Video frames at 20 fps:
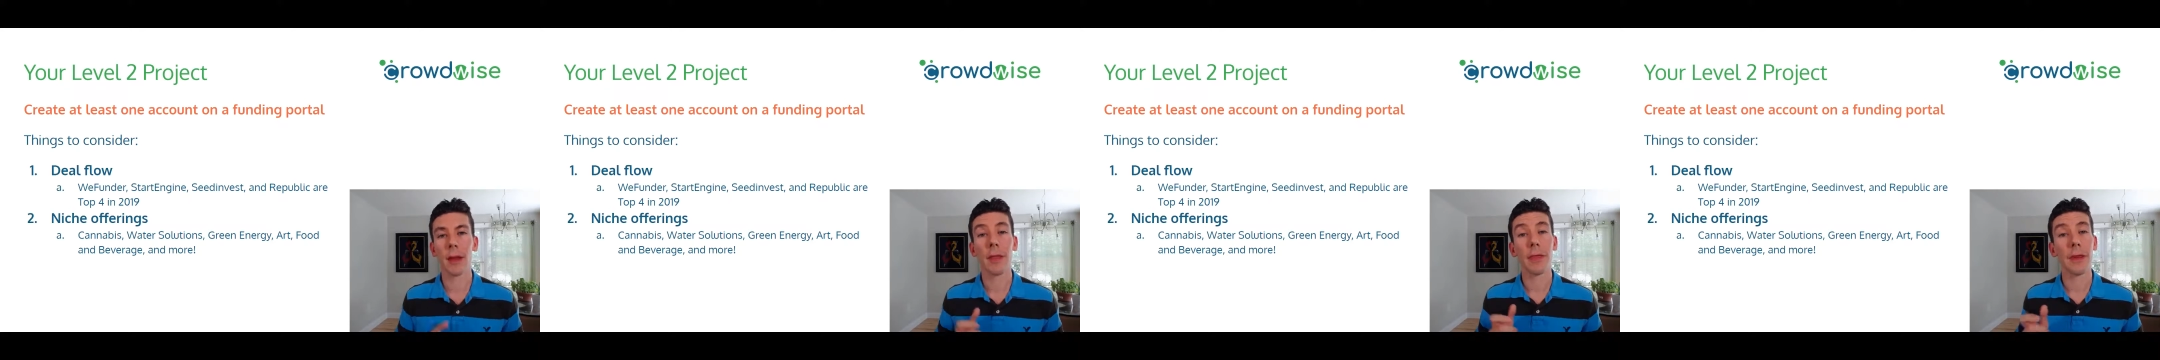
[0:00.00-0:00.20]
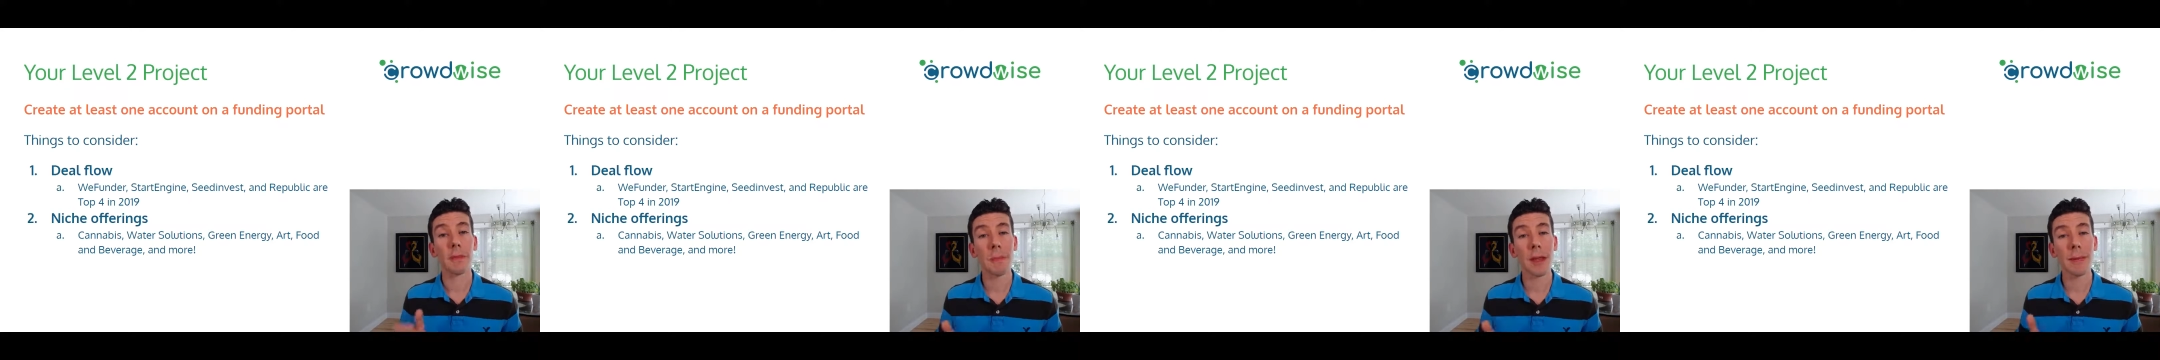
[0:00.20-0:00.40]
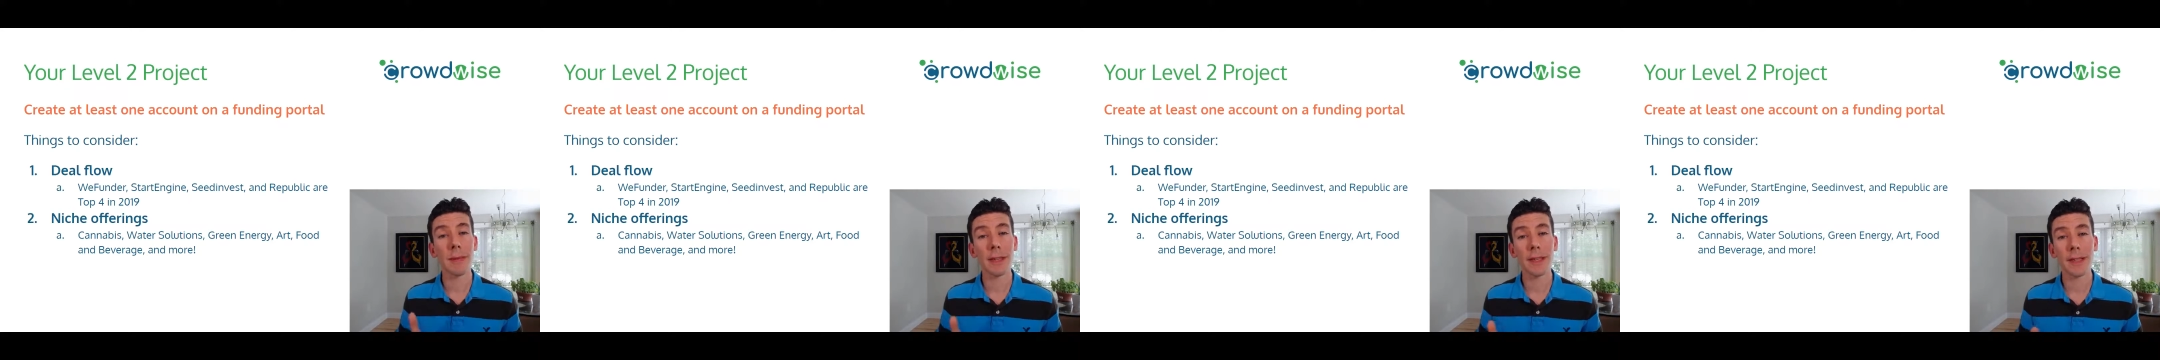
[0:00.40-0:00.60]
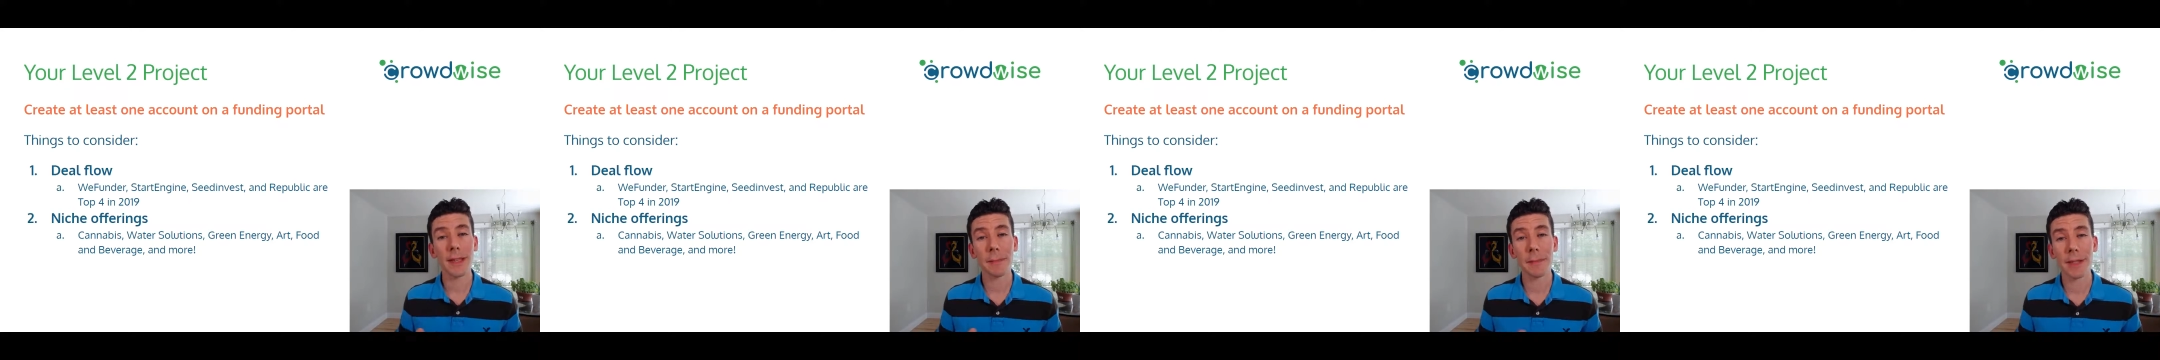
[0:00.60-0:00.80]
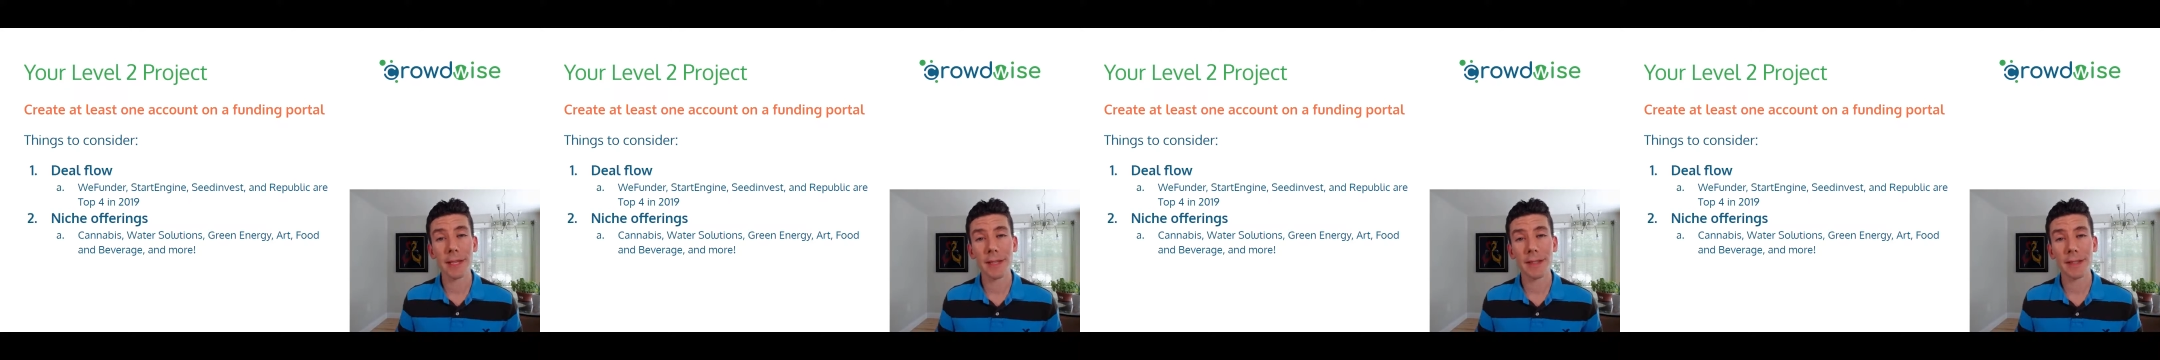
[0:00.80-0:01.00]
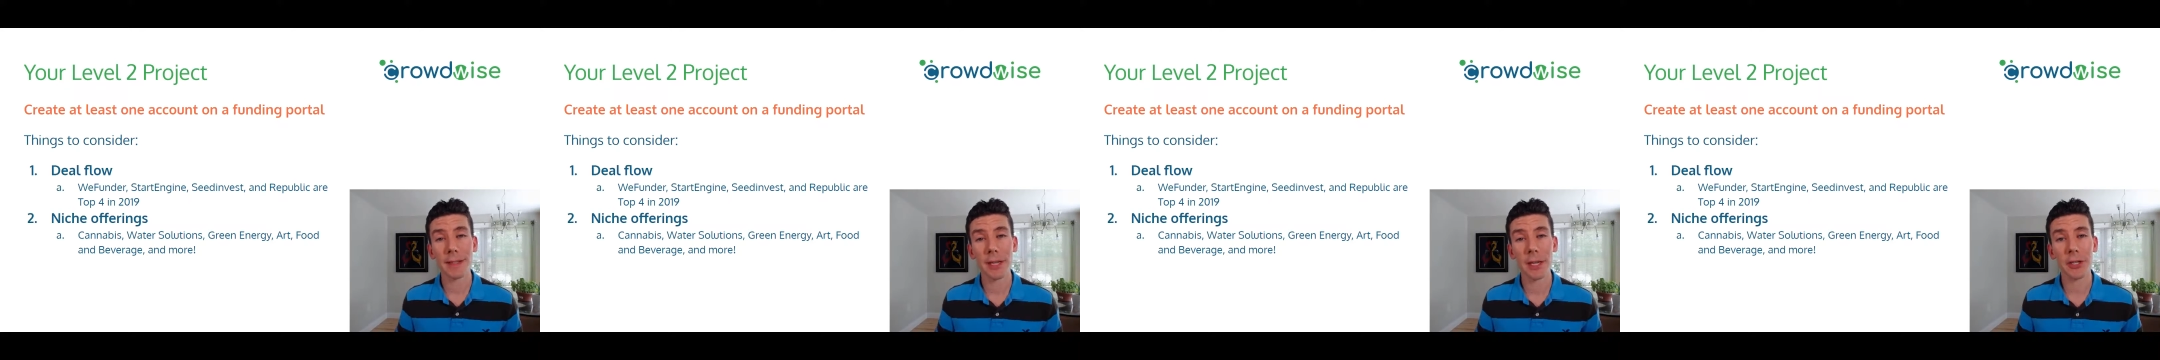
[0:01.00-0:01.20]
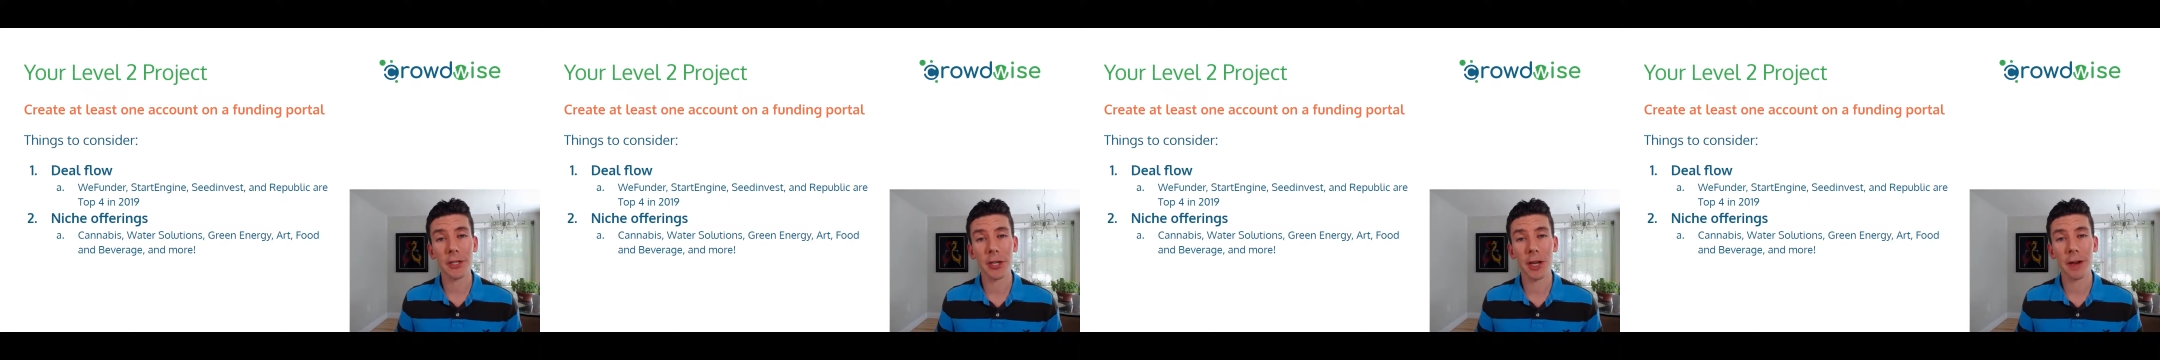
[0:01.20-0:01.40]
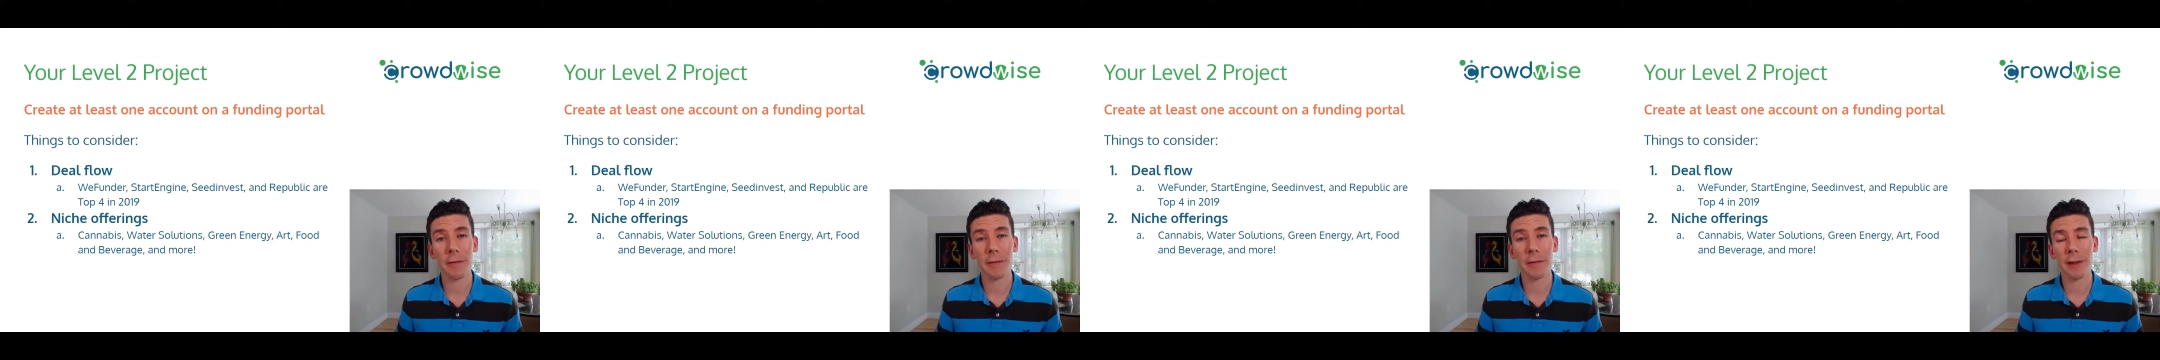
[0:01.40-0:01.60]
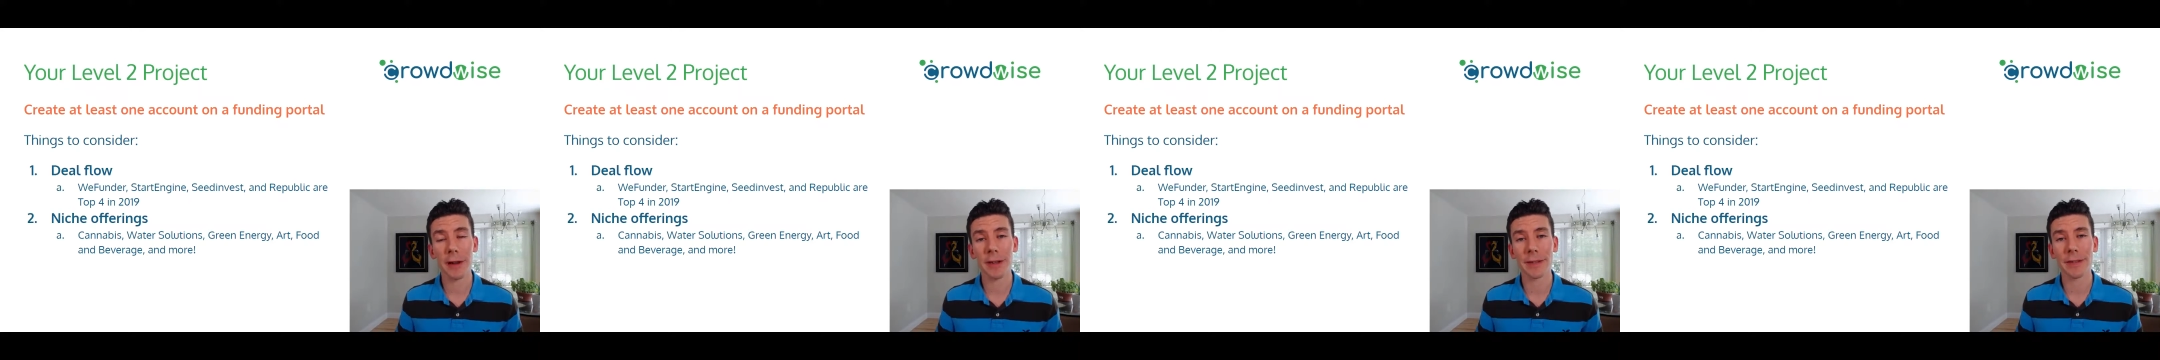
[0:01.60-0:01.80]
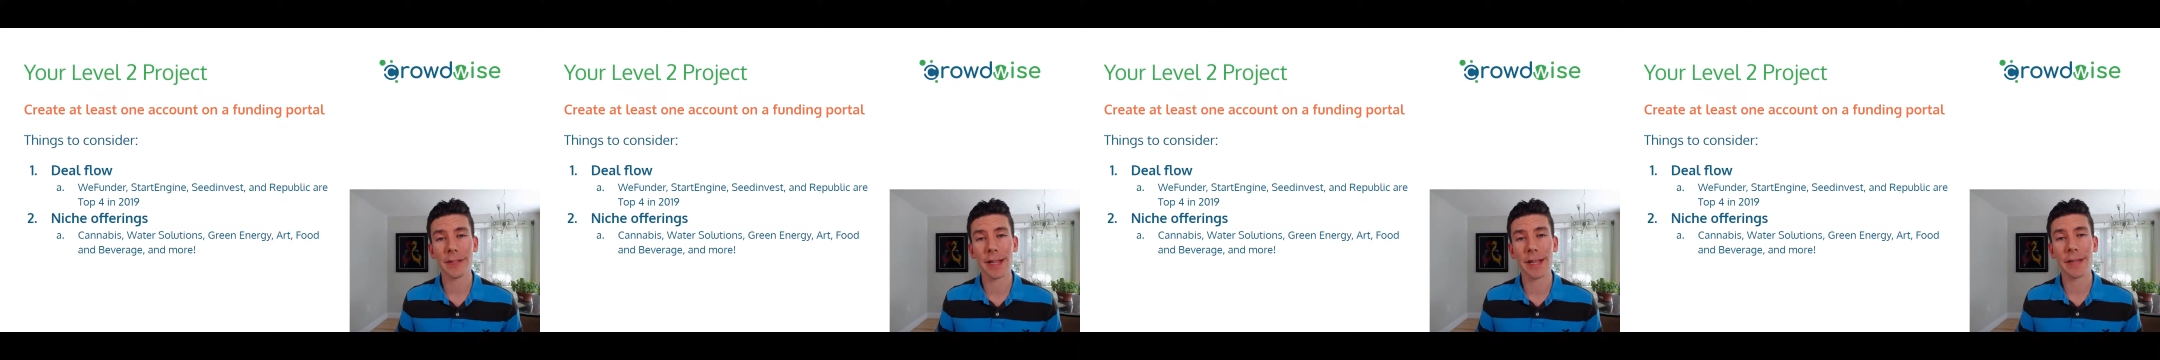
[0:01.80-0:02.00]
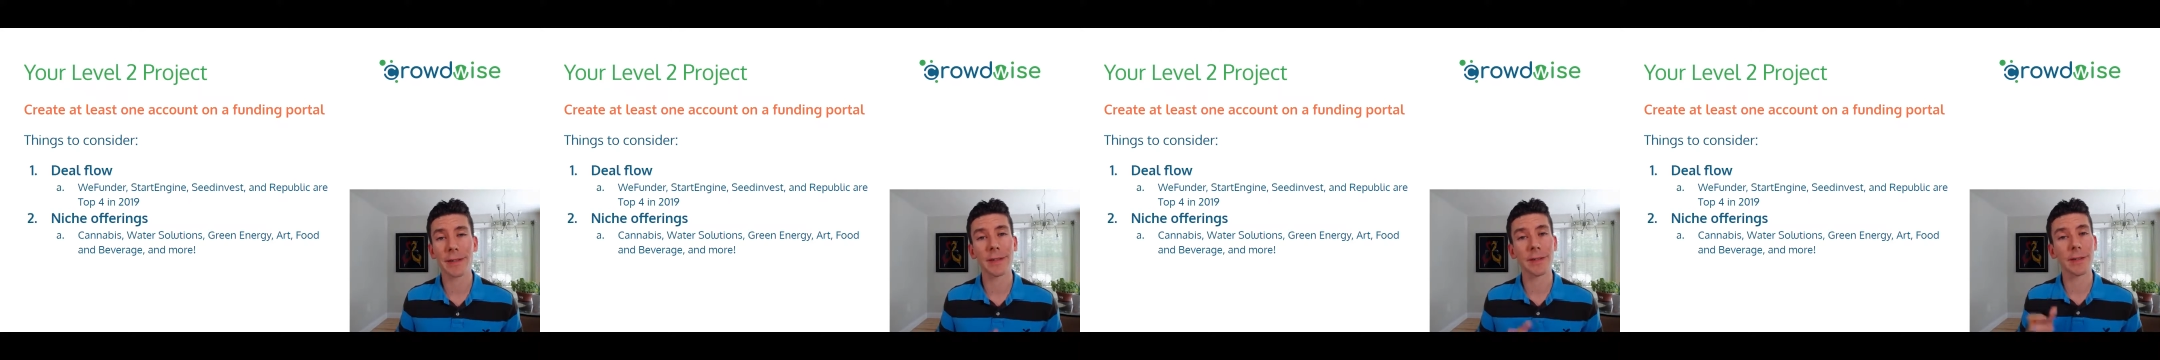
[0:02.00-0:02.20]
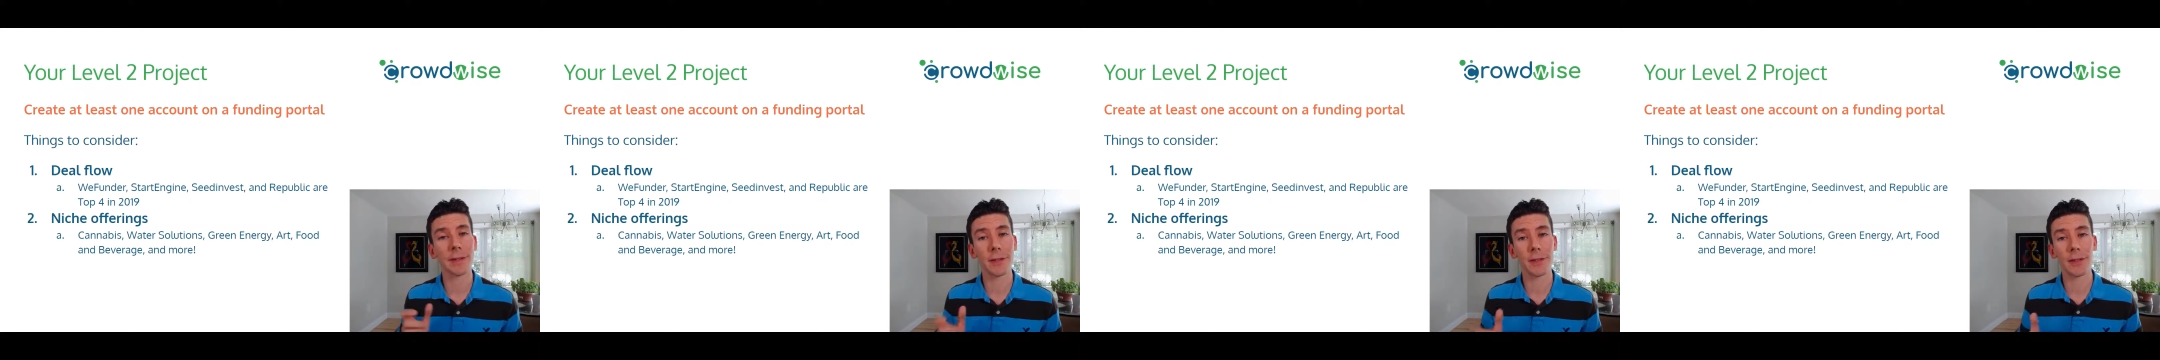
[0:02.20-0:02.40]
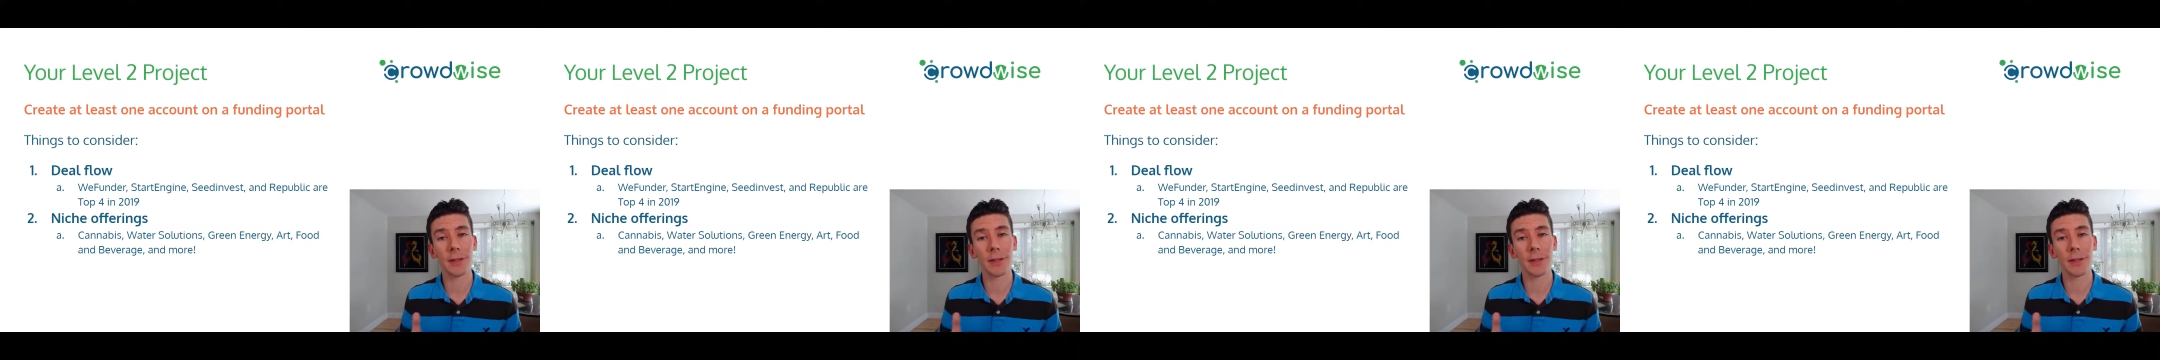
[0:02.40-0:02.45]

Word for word: then maybe some of these niche offering sites